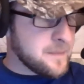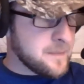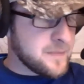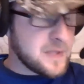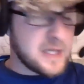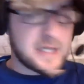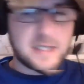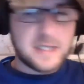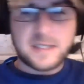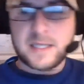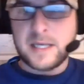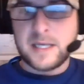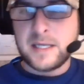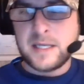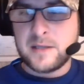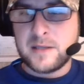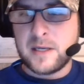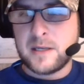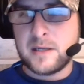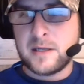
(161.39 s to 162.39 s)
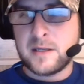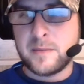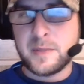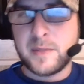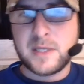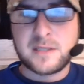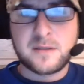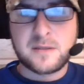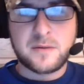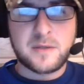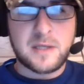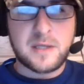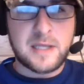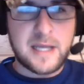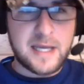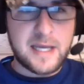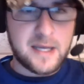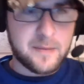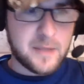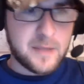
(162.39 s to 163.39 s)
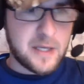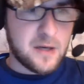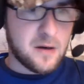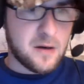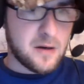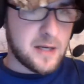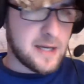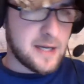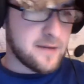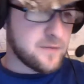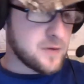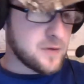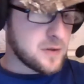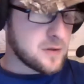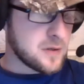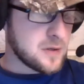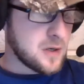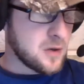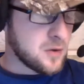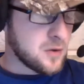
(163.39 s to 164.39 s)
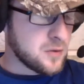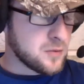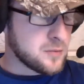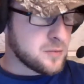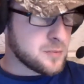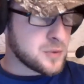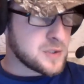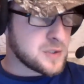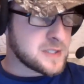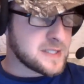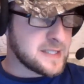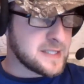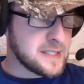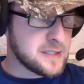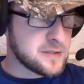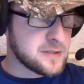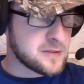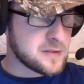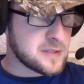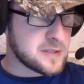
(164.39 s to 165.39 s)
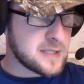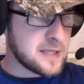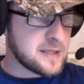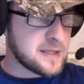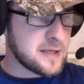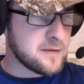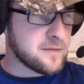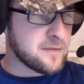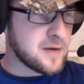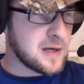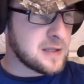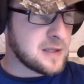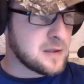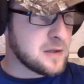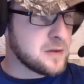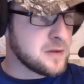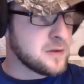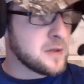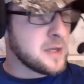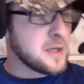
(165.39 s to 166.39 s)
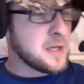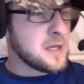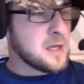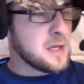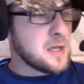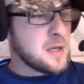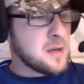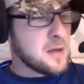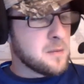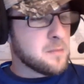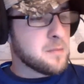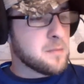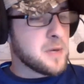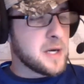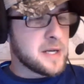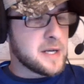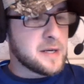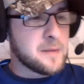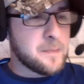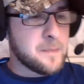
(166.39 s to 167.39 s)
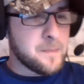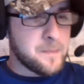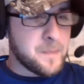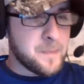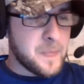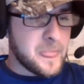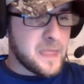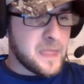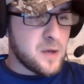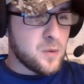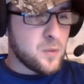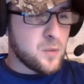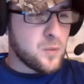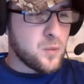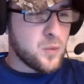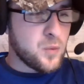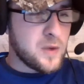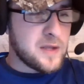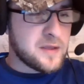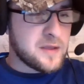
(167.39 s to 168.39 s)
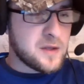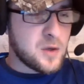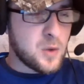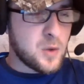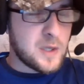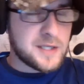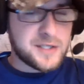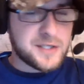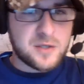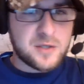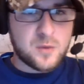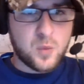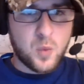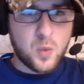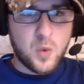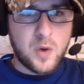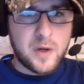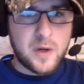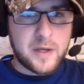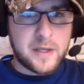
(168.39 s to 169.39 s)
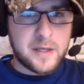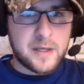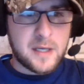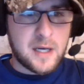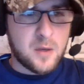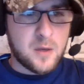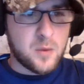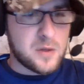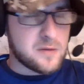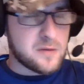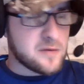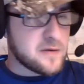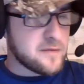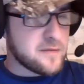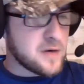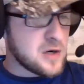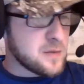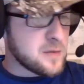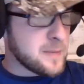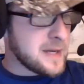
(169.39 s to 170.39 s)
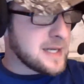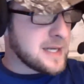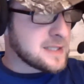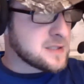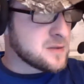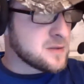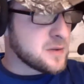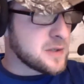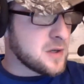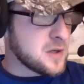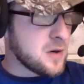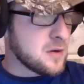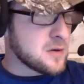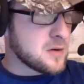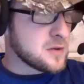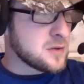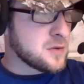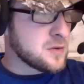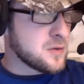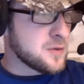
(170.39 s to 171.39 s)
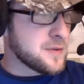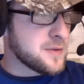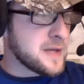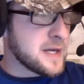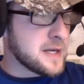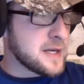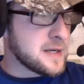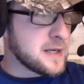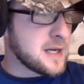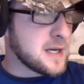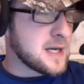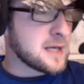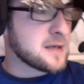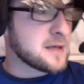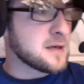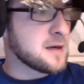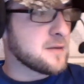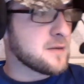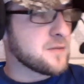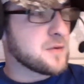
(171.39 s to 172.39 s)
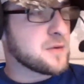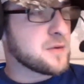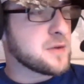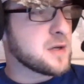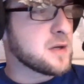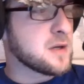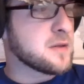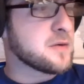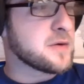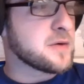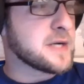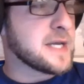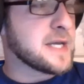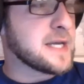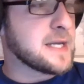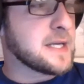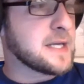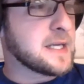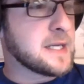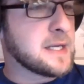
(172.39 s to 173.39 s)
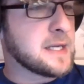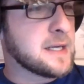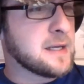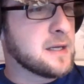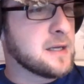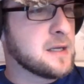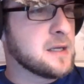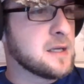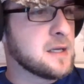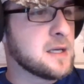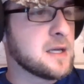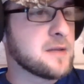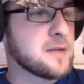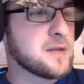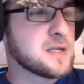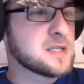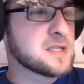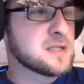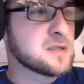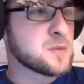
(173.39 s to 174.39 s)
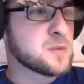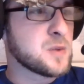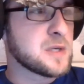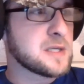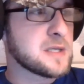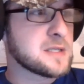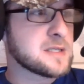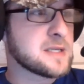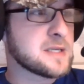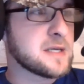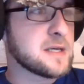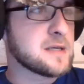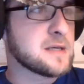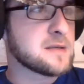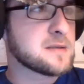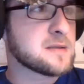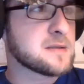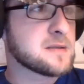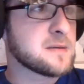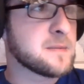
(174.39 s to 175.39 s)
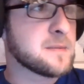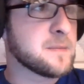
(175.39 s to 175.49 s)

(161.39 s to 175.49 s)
He's saying that it depends on the lab. They all have their own procedures that they follow. But with question one, I want to revert back to an article that I covered the other day. And this is what it says.